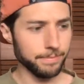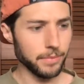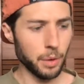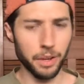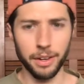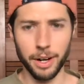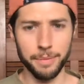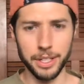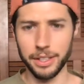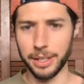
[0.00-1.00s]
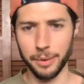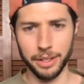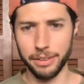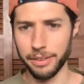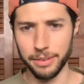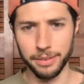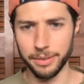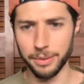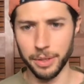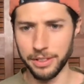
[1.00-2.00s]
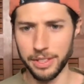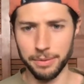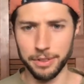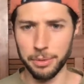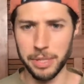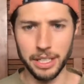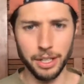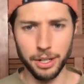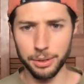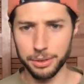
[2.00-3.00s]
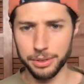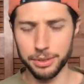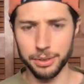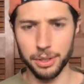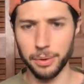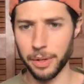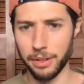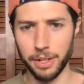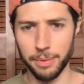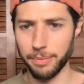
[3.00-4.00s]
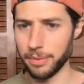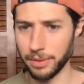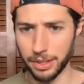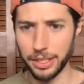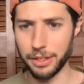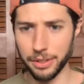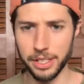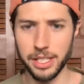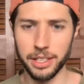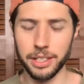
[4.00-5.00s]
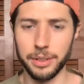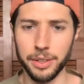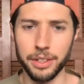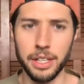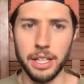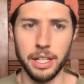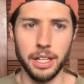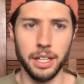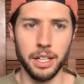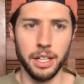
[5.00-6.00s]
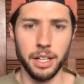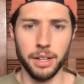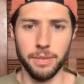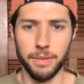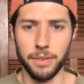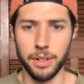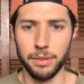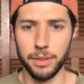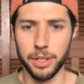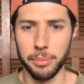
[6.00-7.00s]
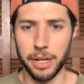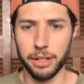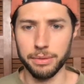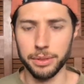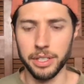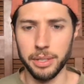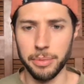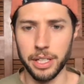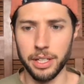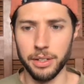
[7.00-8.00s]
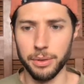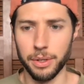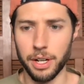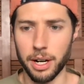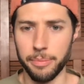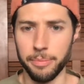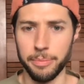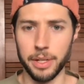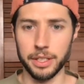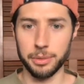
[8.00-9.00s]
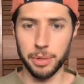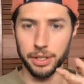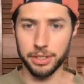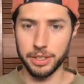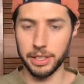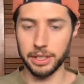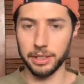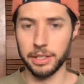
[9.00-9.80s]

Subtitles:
Whether I'm dealing with what seems to be a ghost, or whether I'm literally dealing with a really powerful demon, or I'm experiencing,